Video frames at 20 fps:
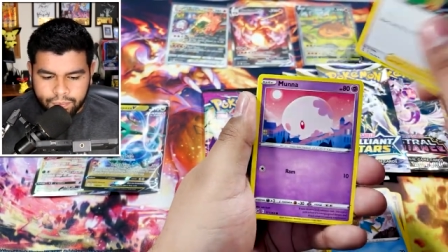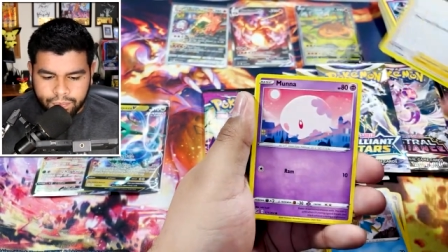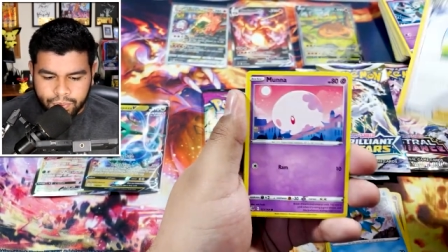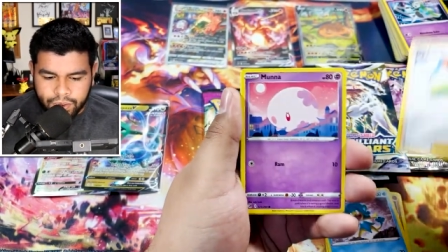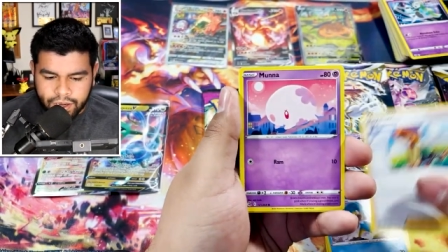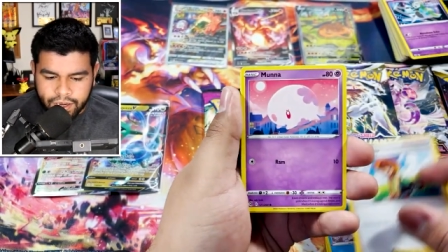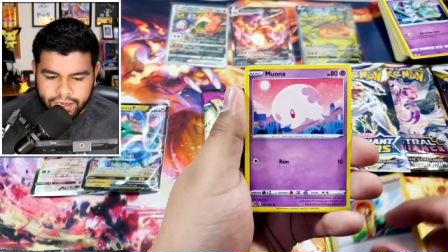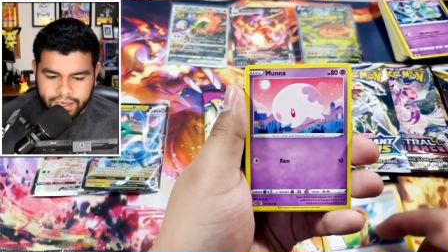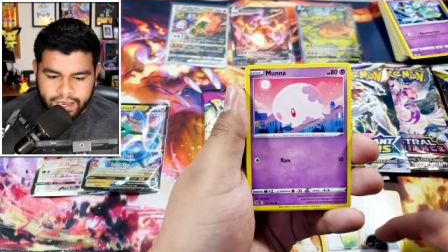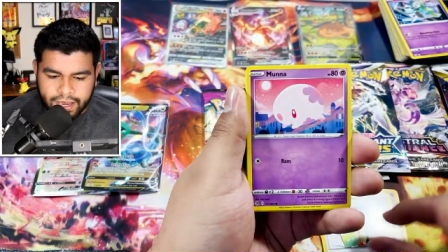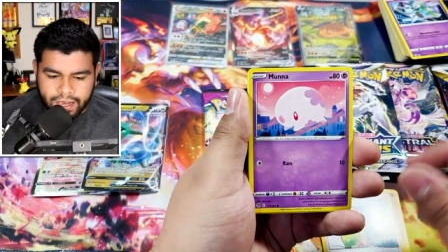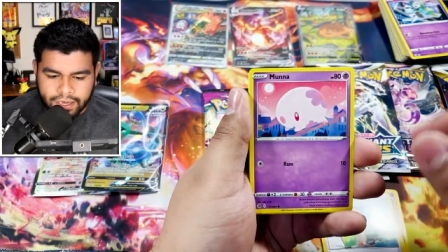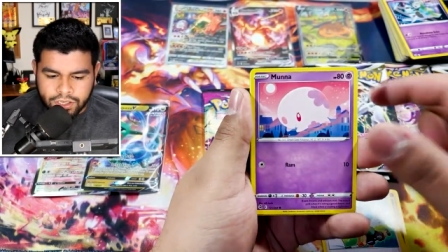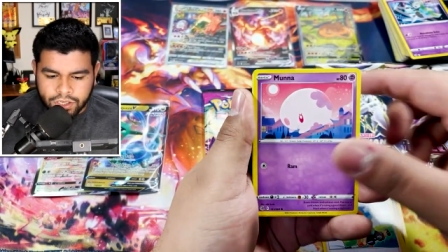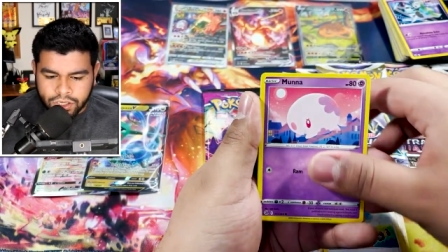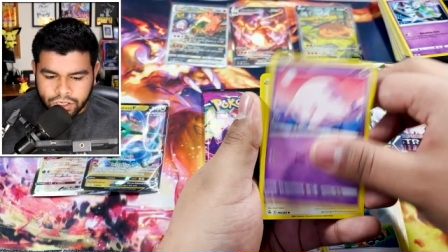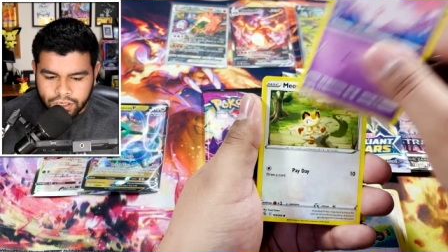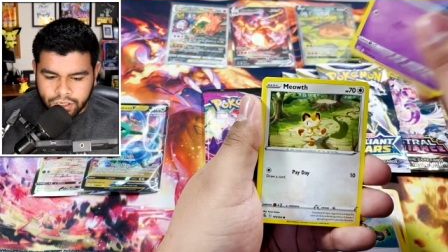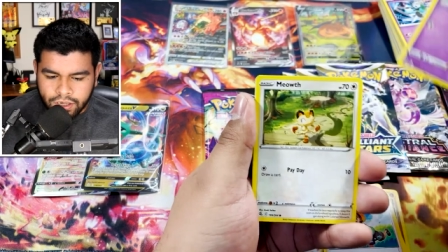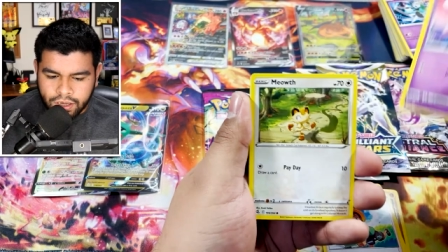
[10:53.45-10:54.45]

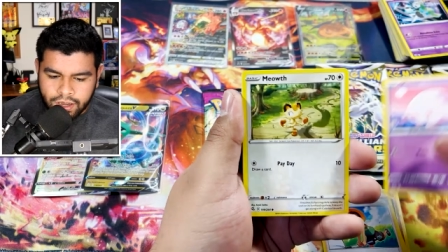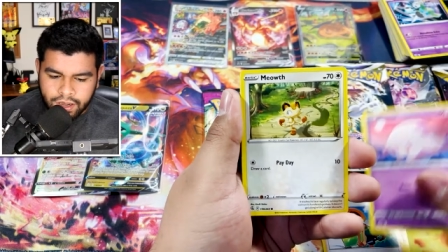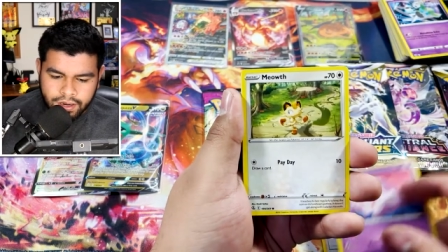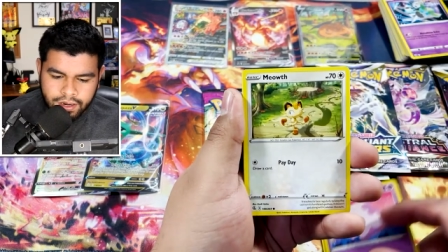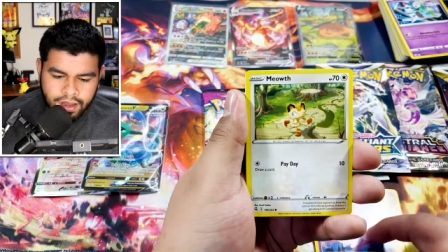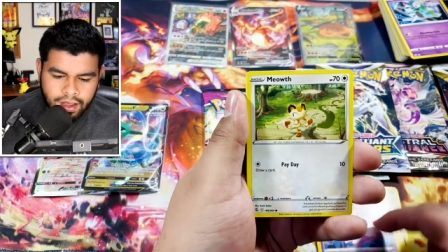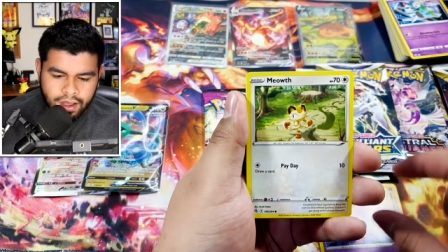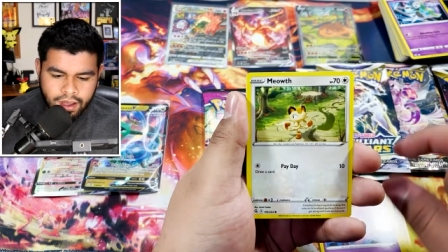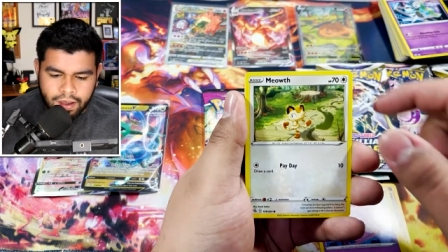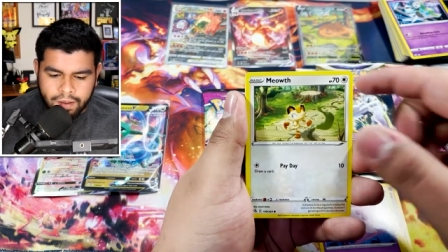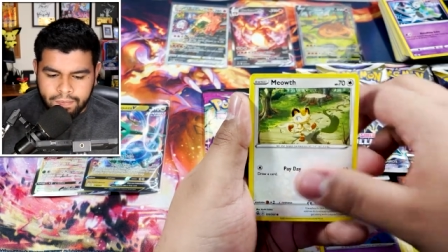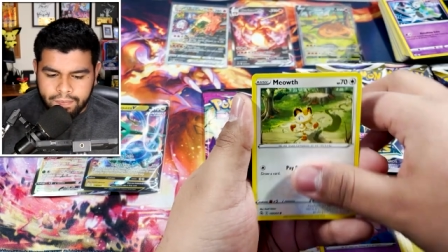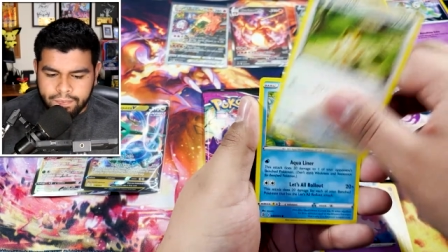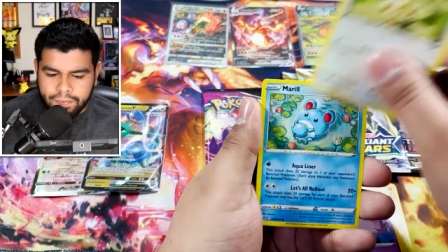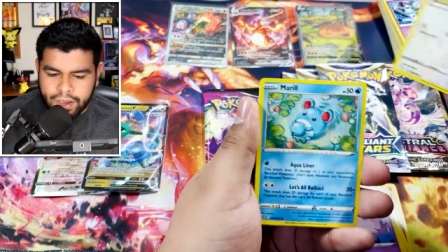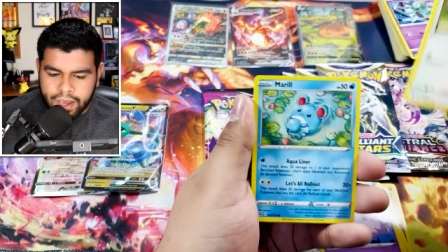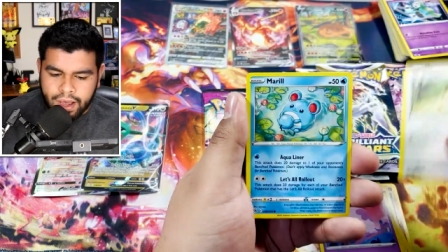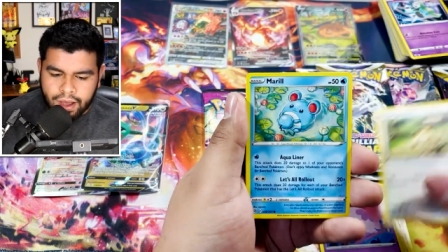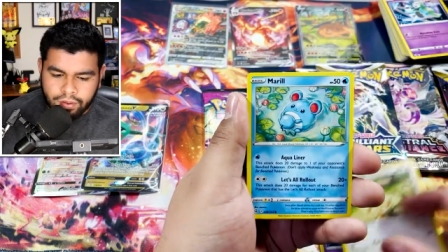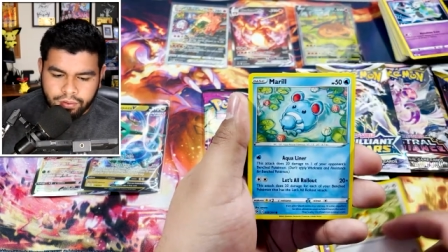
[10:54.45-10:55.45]
Bugcatcher, Hunov,
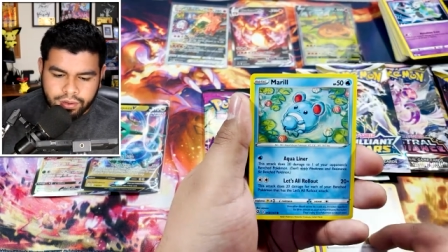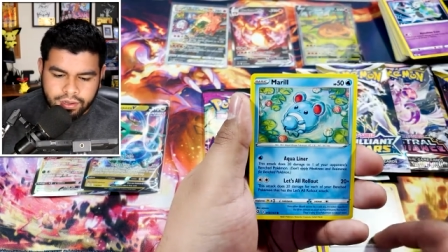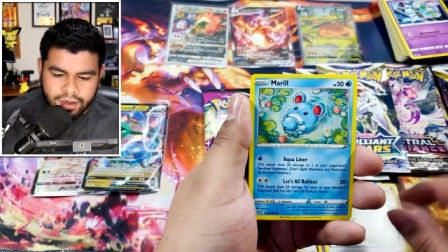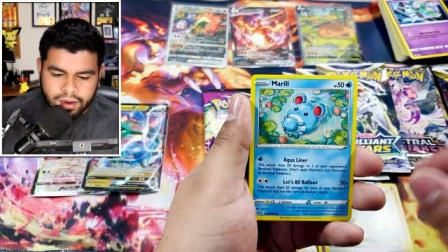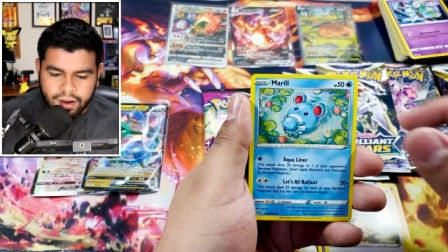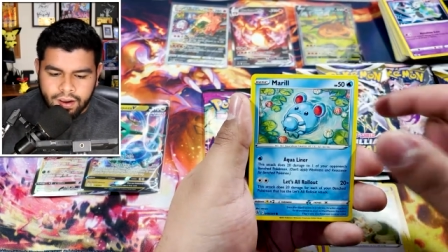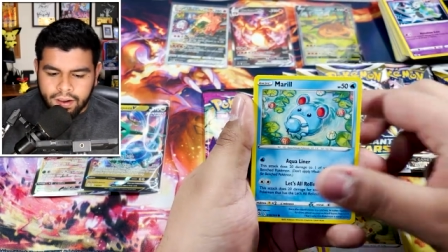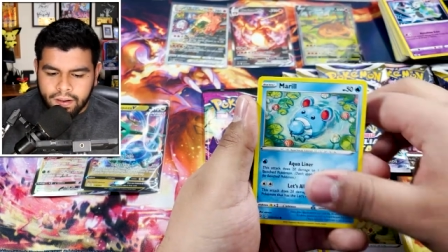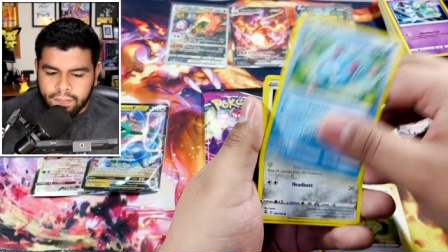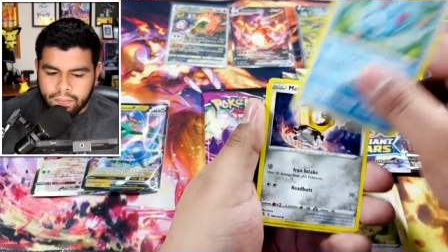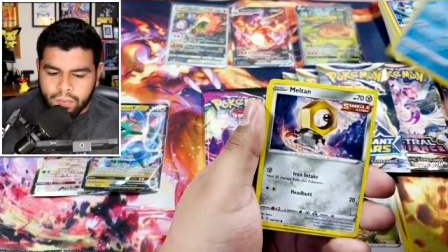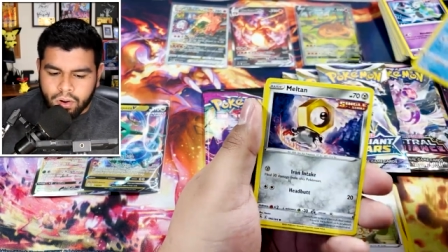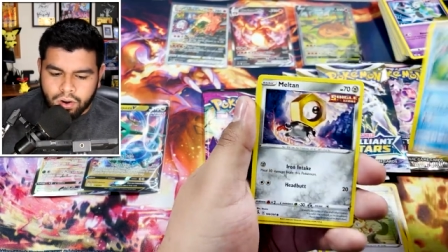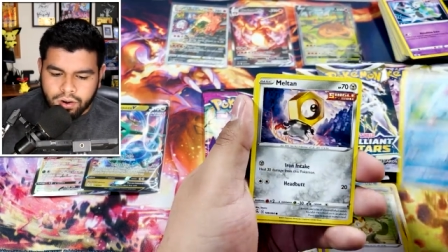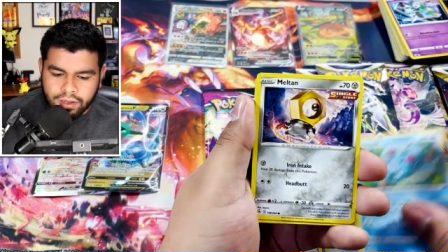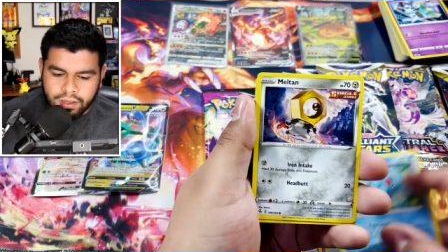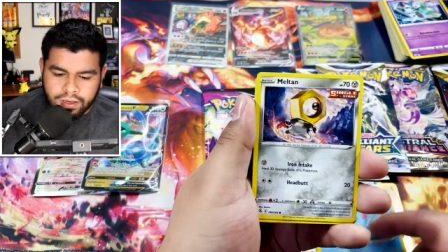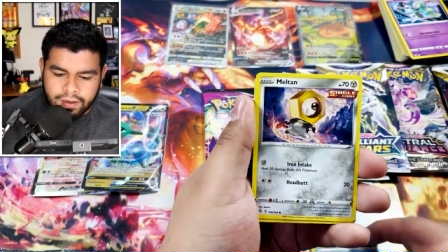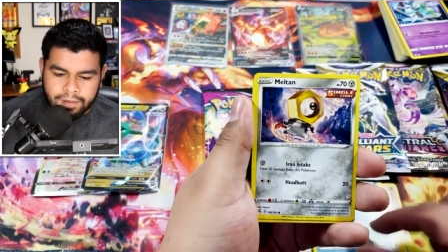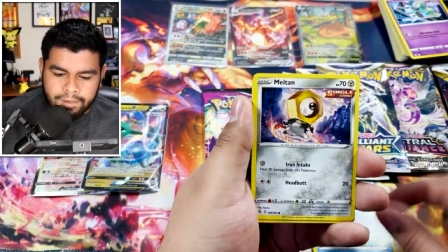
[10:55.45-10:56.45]
Meowth,
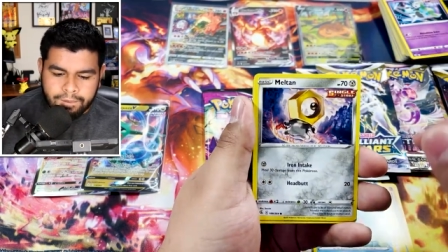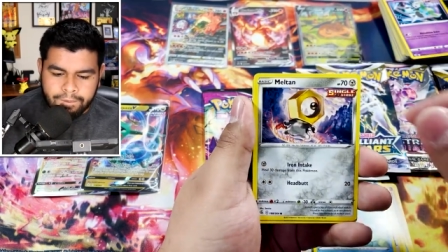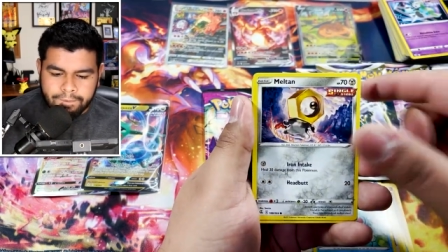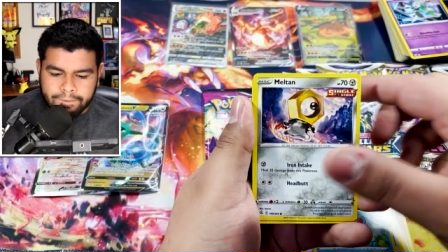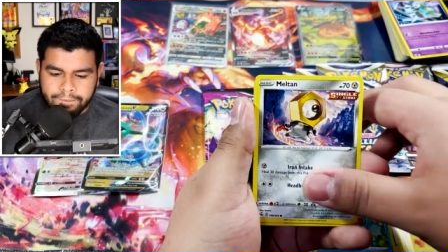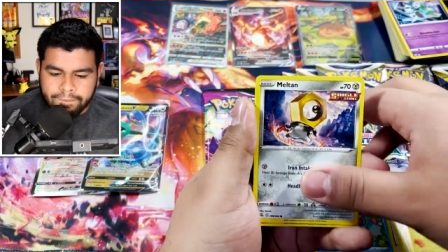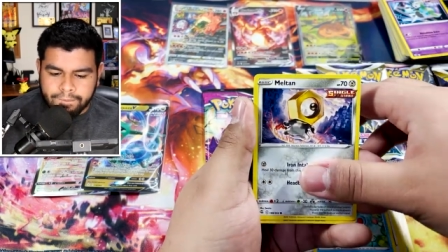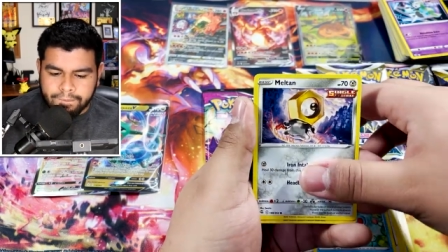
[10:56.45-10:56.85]
Marlin,